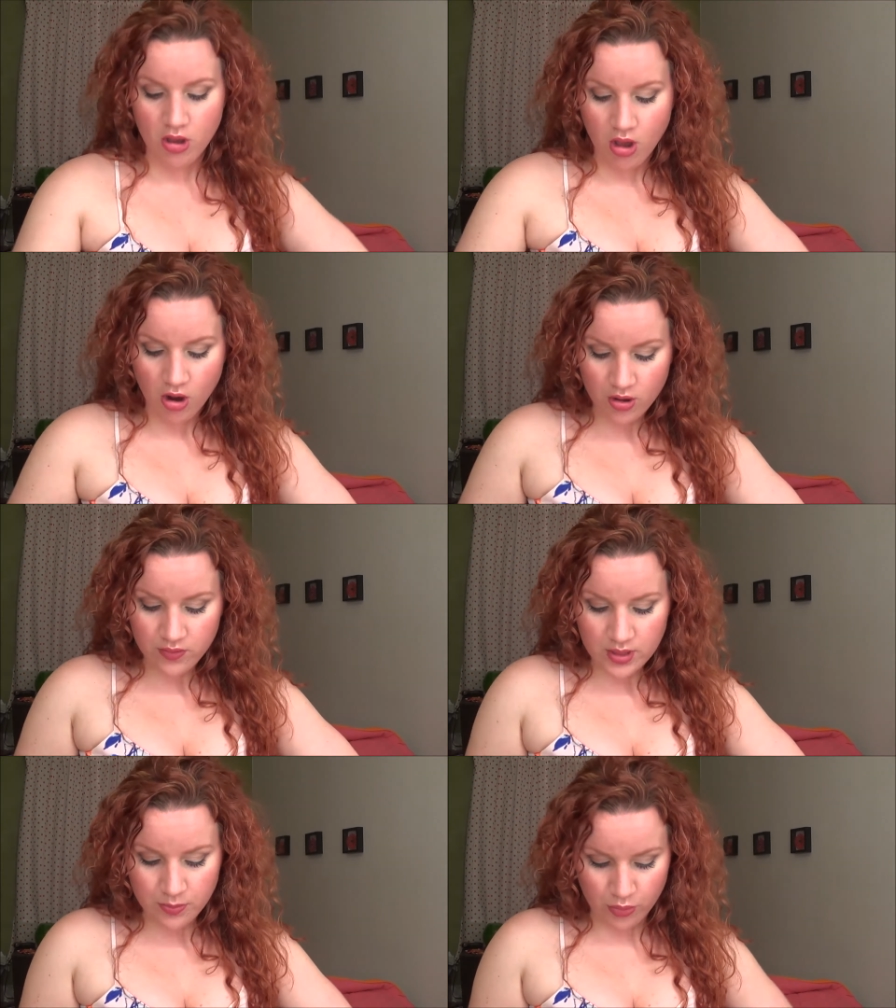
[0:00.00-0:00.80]

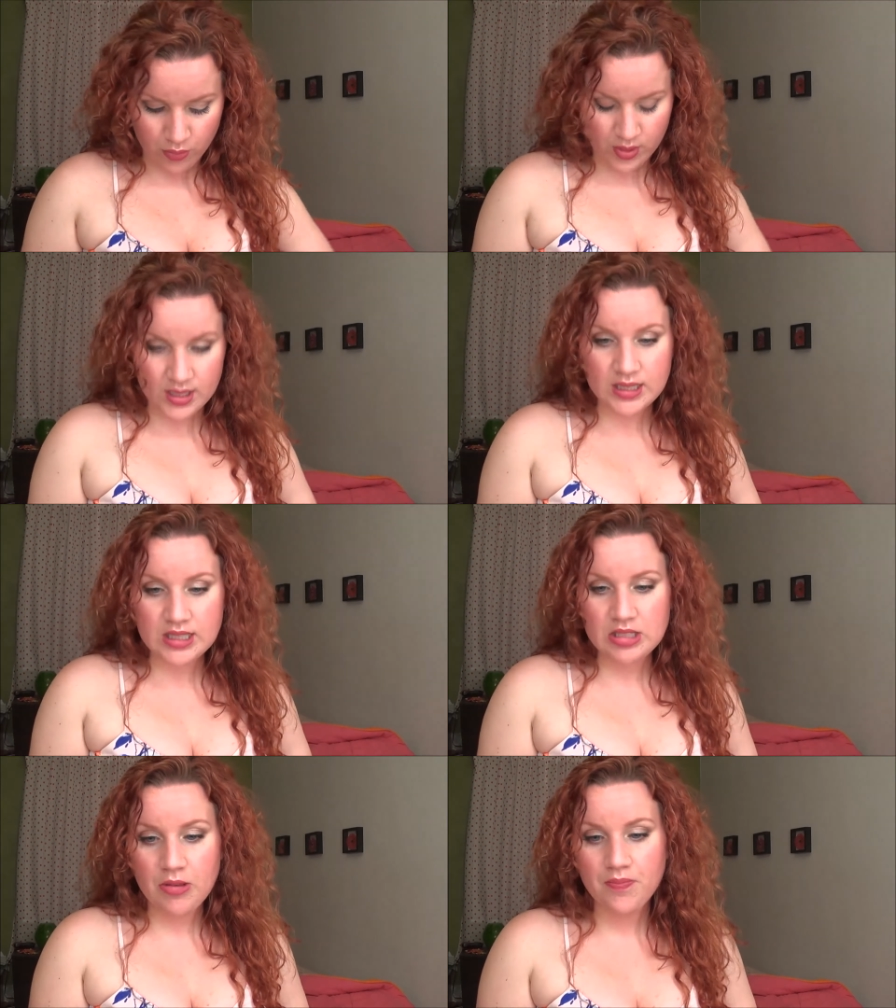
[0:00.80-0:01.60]
Harvey
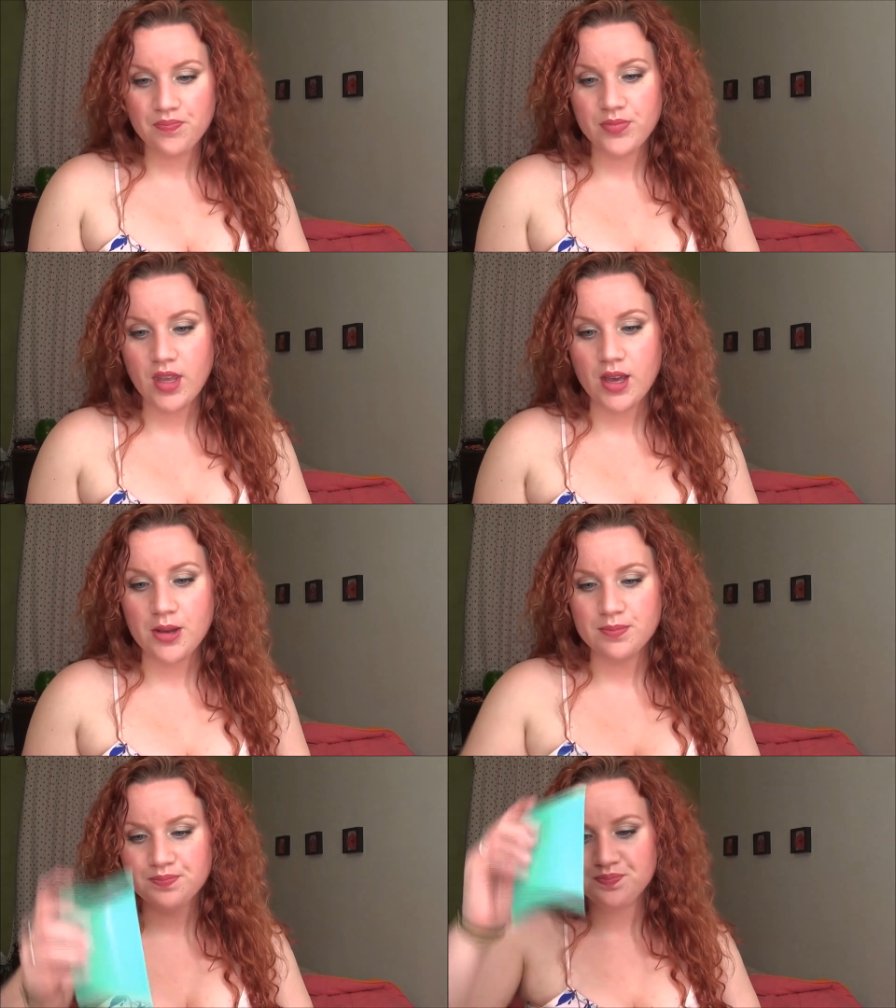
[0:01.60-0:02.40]
Prince
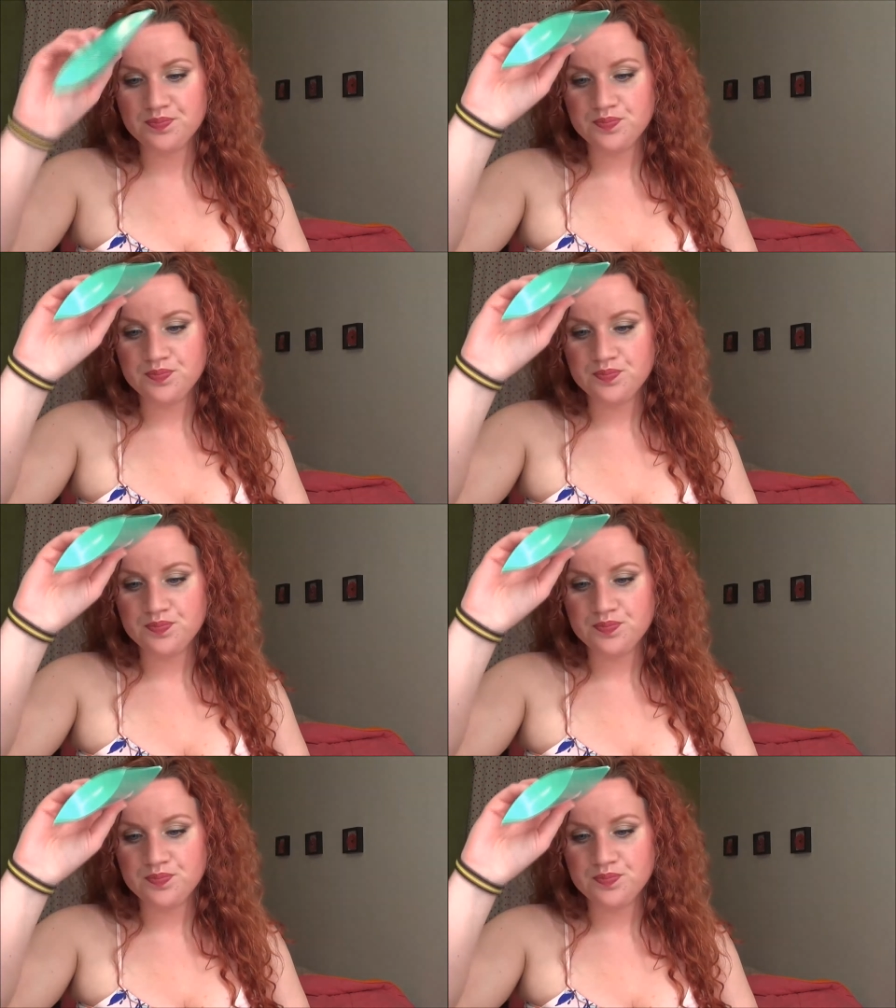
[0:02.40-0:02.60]
um,